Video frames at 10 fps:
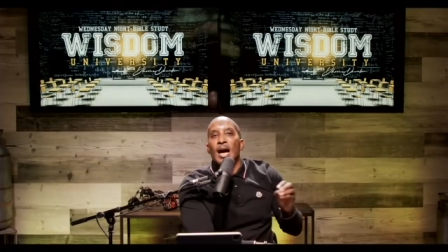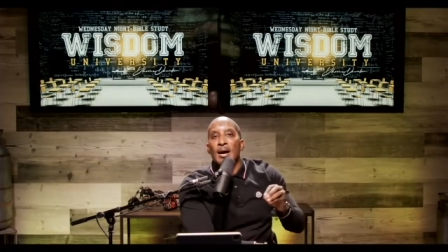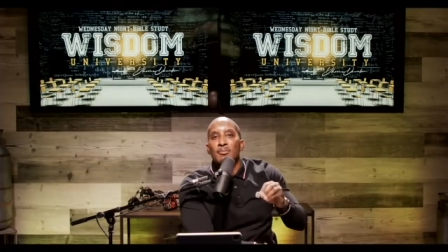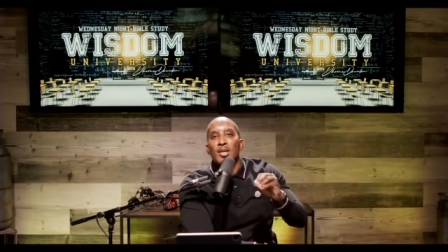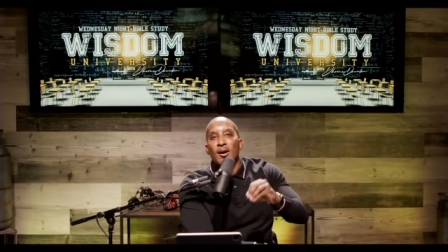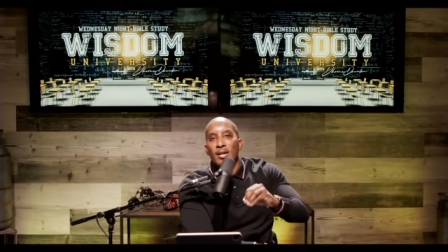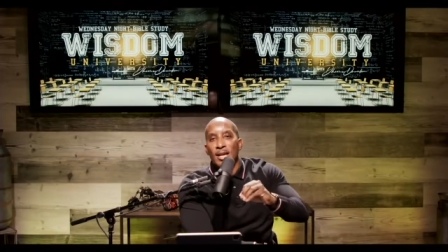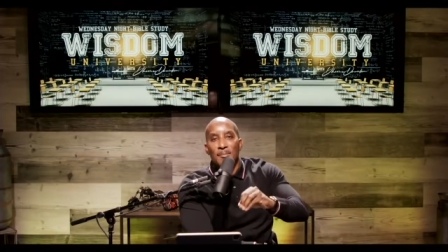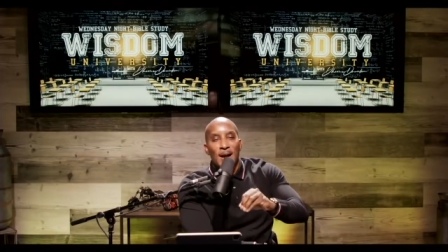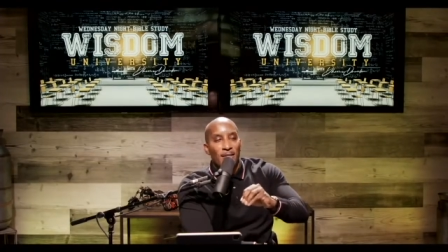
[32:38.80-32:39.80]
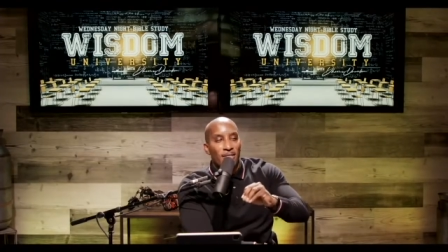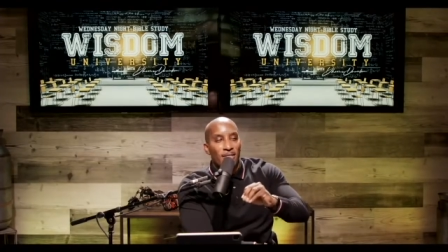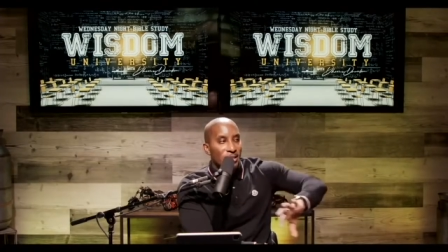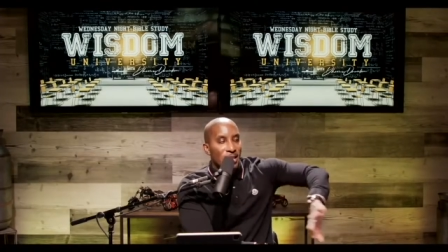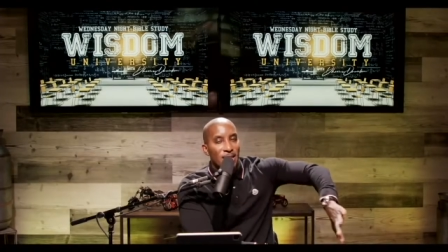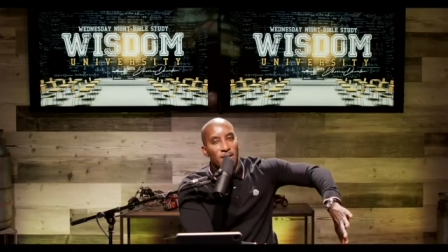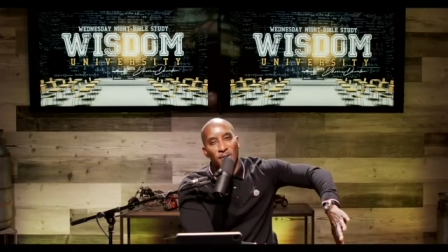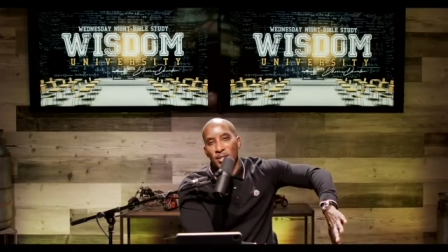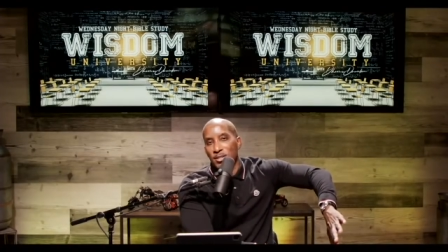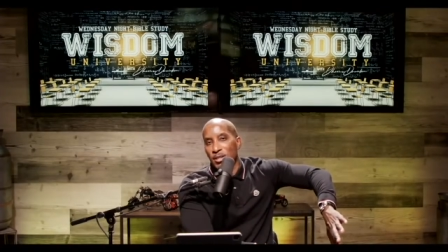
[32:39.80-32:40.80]
I'm talking about things that
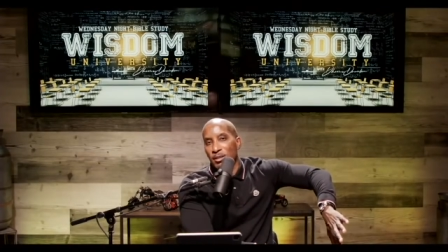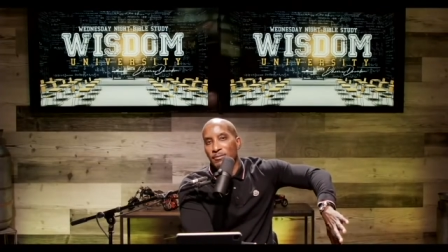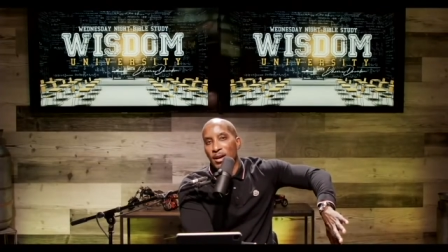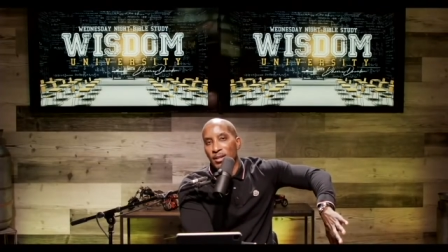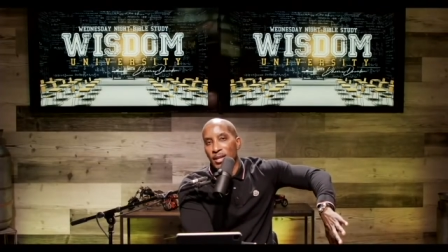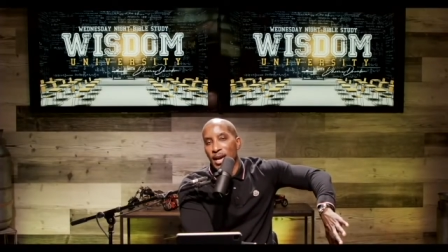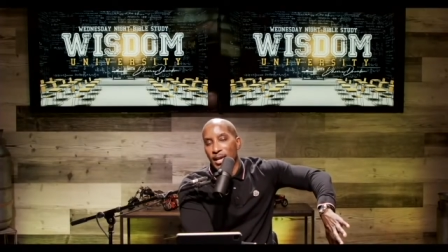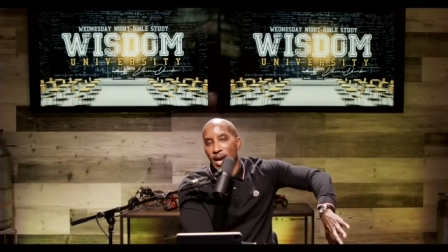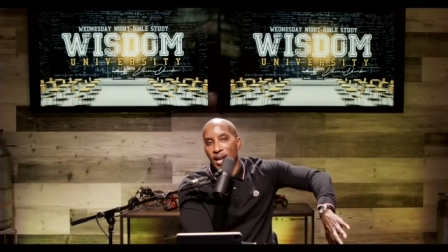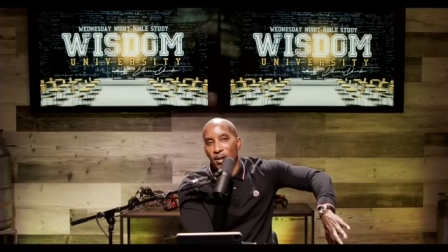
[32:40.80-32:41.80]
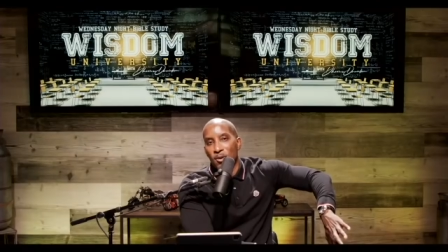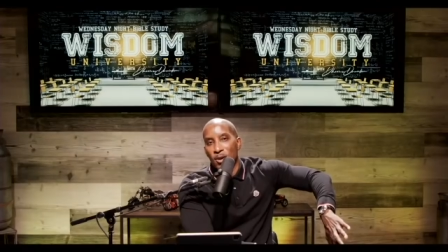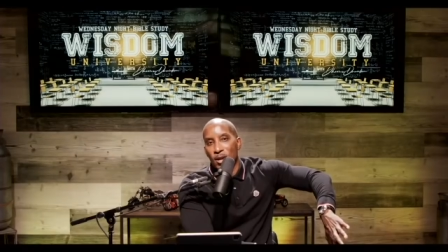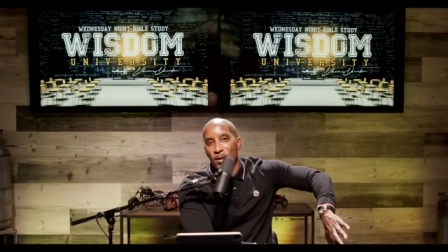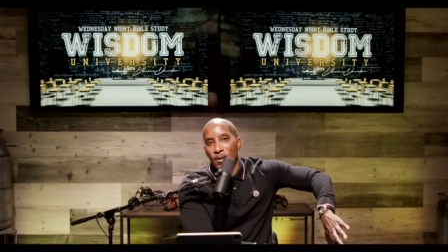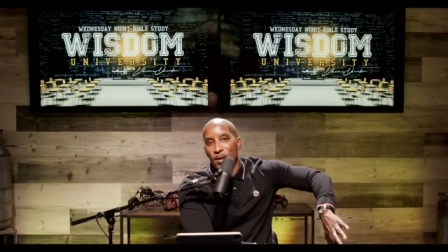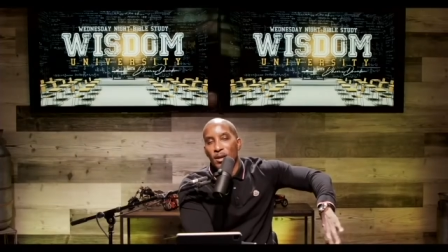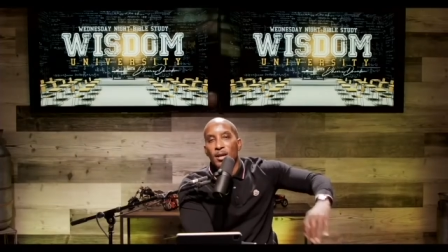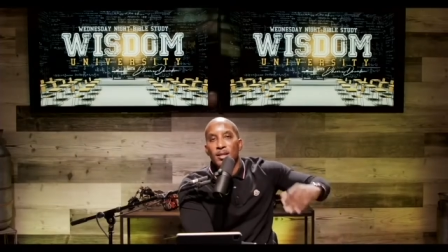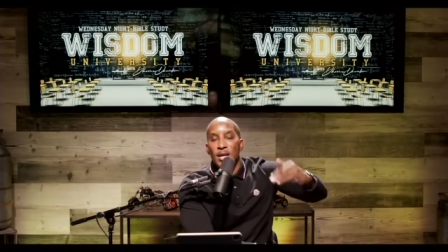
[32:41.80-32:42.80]
don't necessarily fall in that category
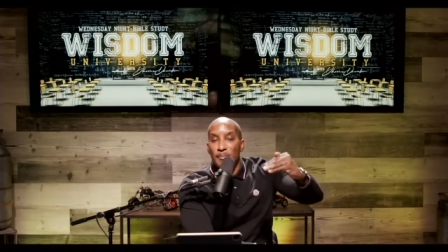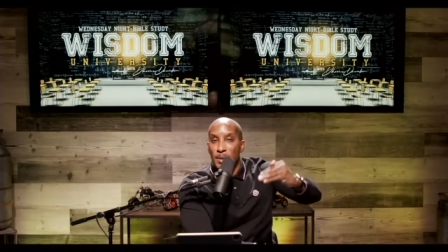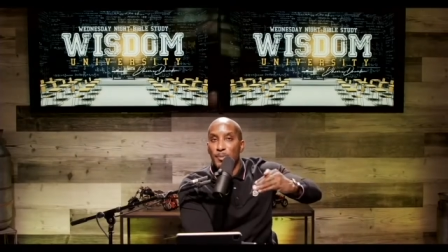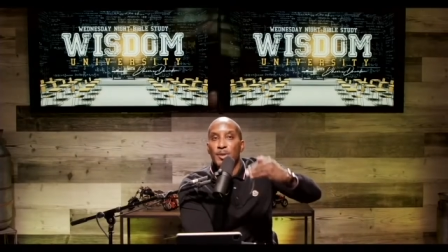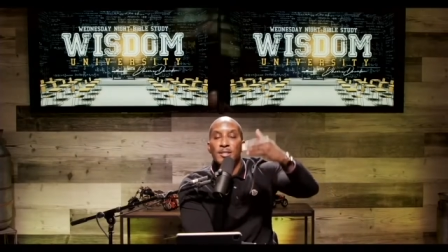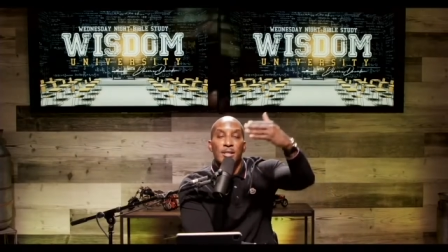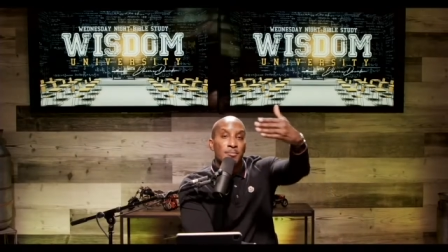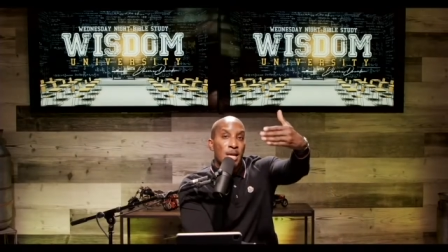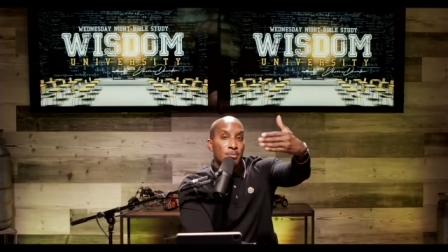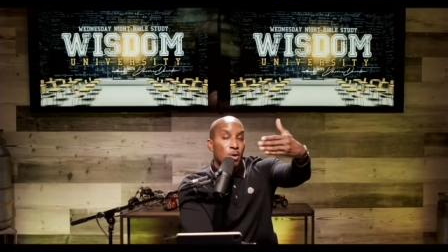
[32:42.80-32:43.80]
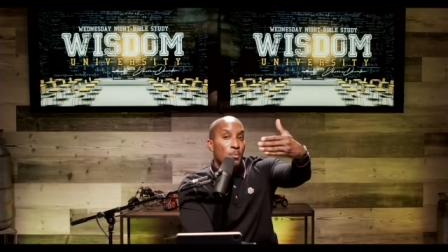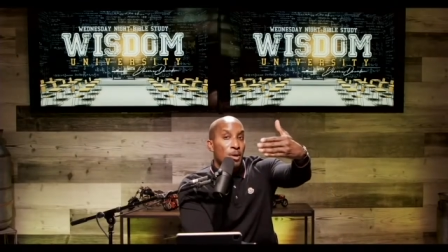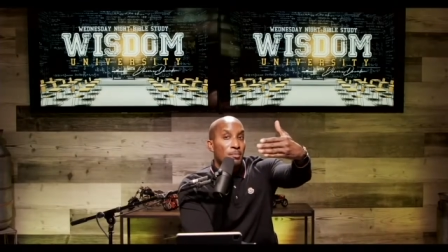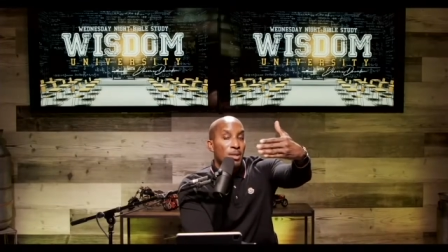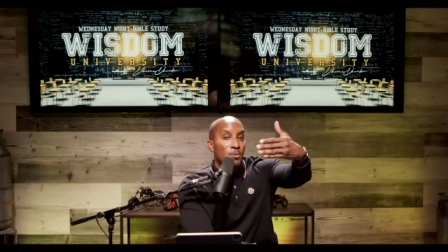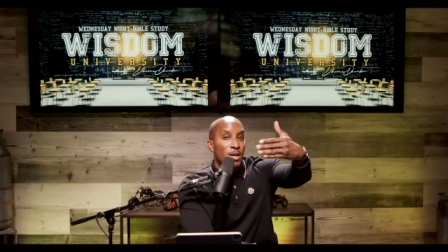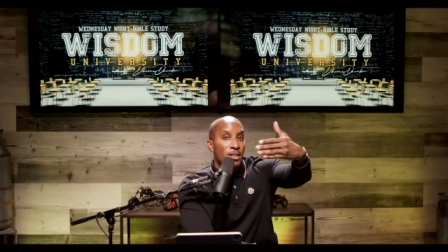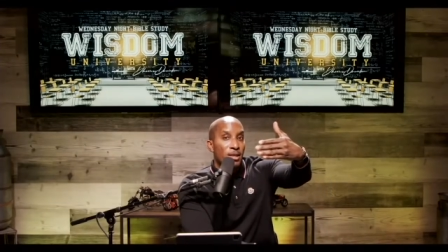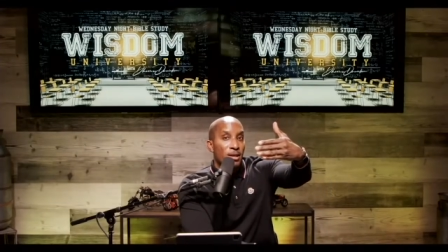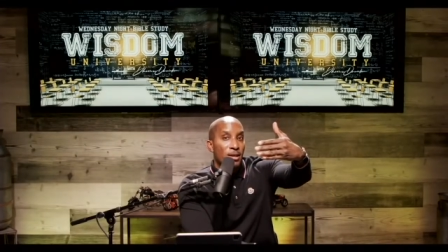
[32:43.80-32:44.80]
that people can sometimes go public
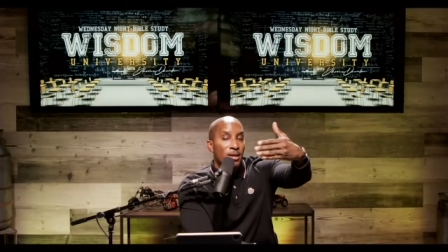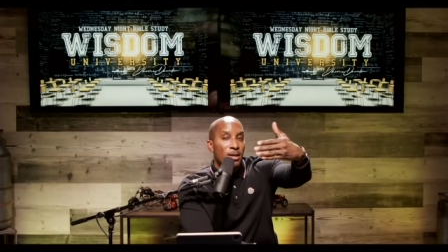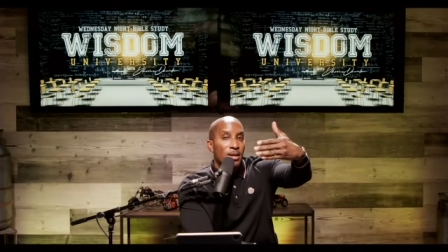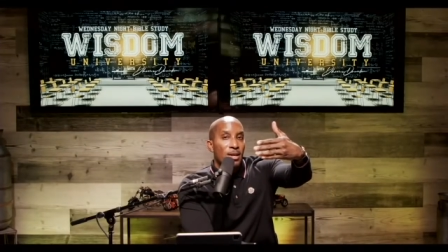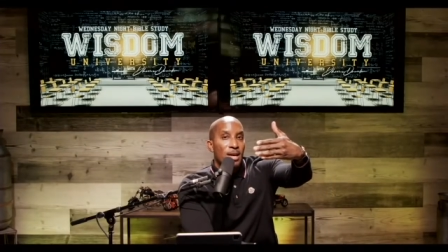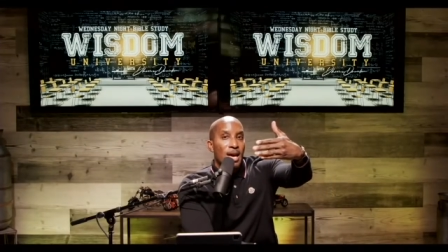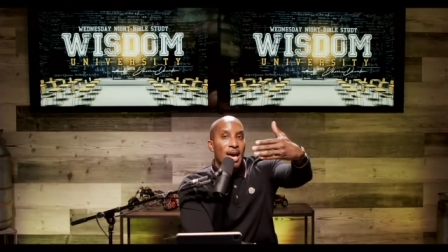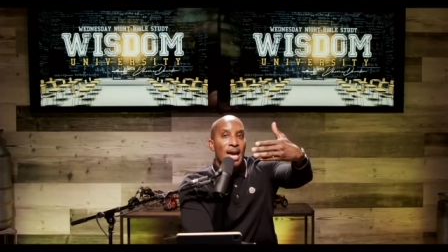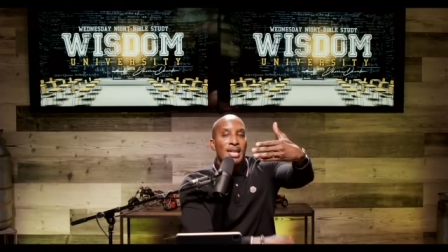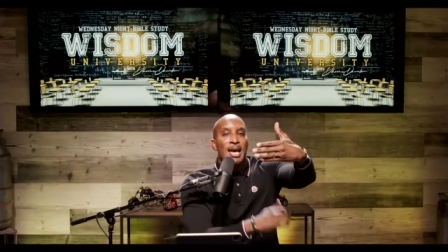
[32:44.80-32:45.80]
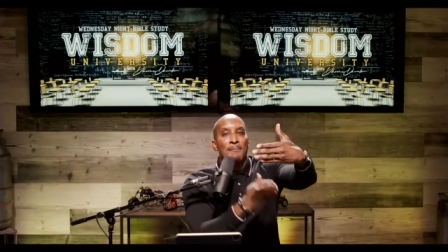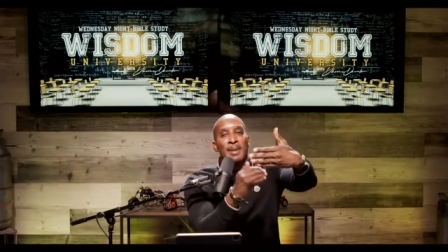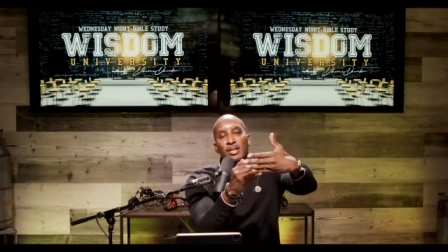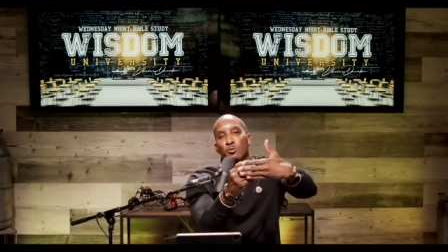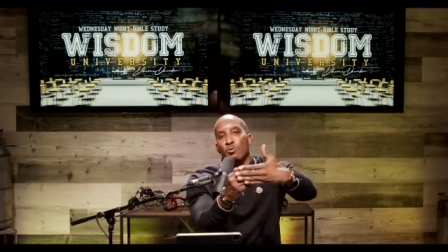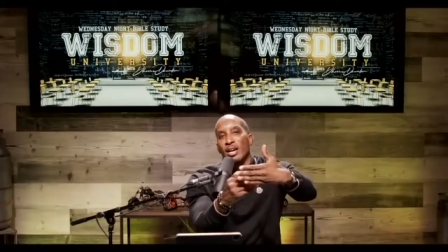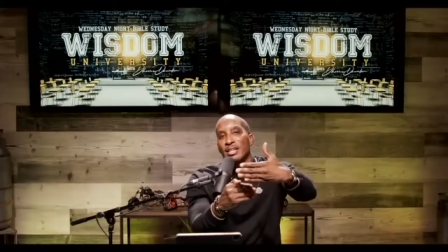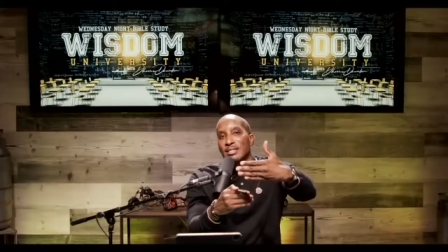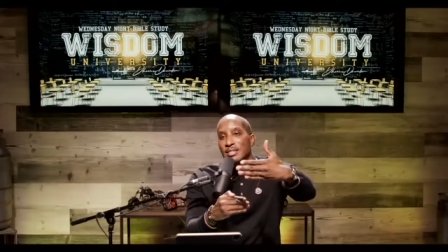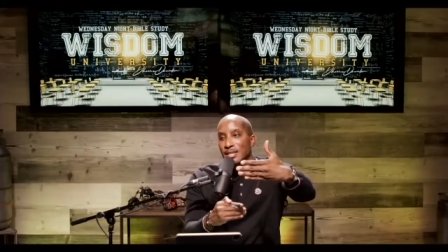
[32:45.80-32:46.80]
with, and that makes
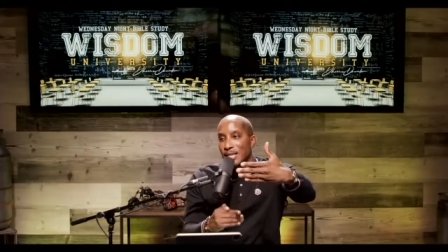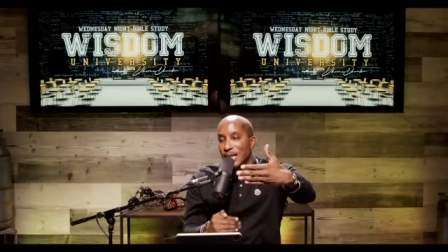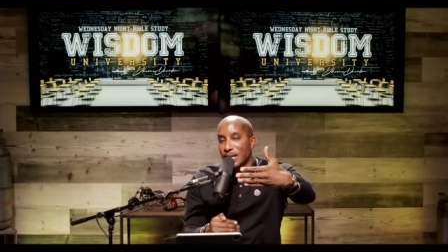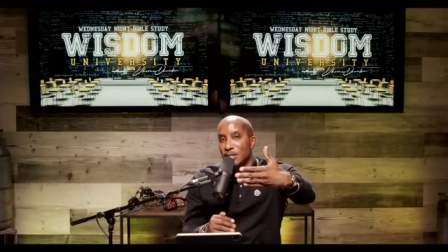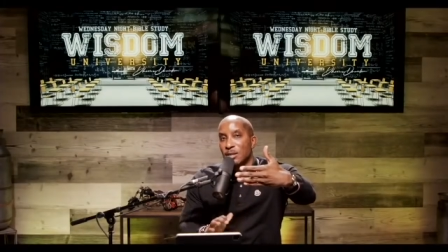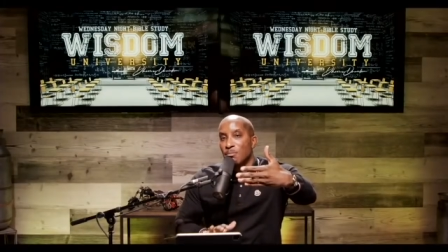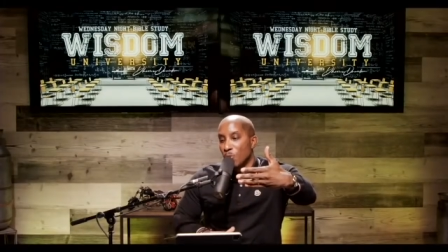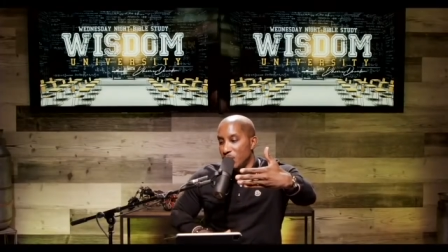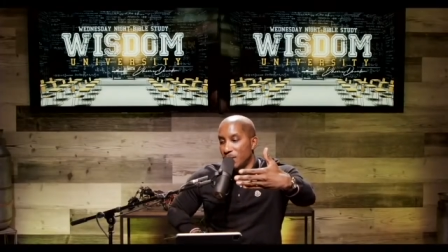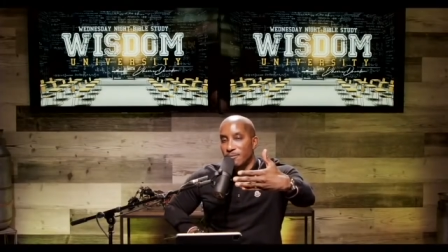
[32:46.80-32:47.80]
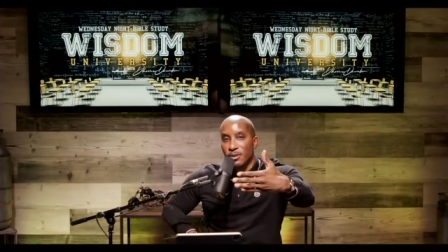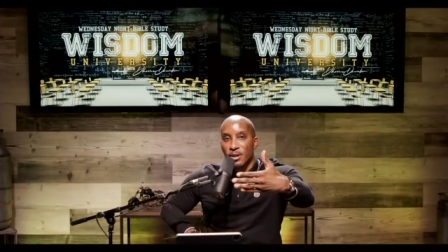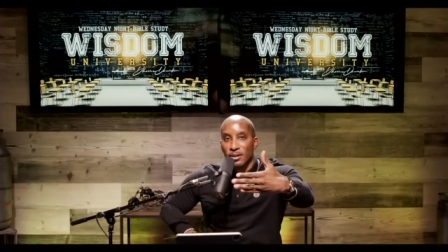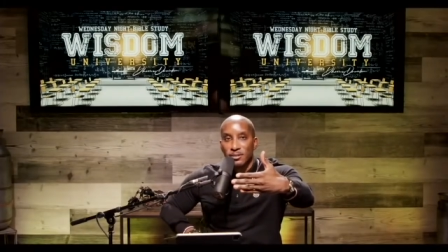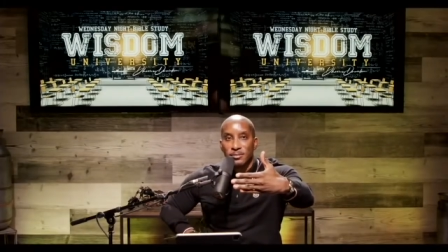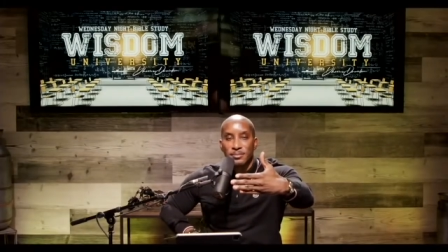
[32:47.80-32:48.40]
reconciliation more difficult.